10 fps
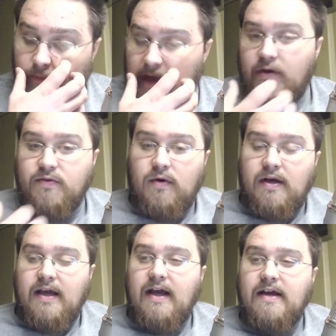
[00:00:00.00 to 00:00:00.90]
I was
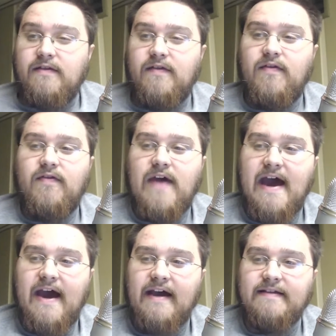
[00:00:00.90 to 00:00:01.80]
working on
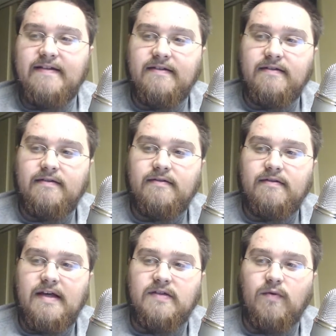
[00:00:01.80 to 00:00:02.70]
that
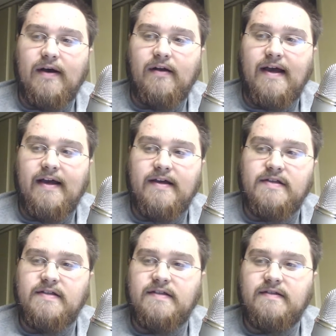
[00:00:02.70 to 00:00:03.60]
as well
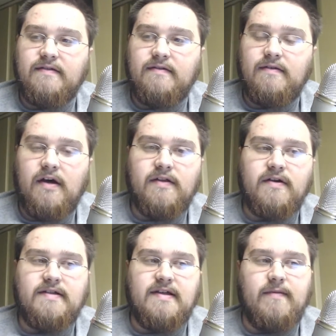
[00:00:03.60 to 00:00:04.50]
as other
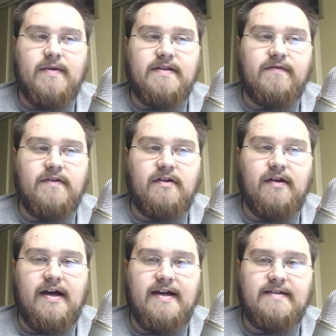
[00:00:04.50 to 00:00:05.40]
assignments for the
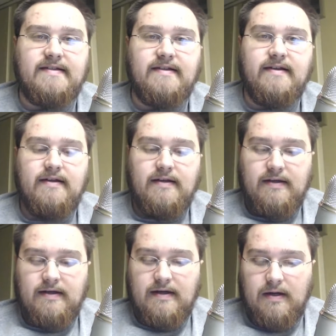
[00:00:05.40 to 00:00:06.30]
class
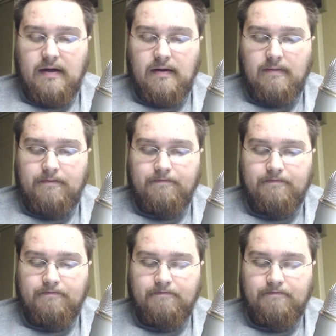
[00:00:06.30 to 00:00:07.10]
until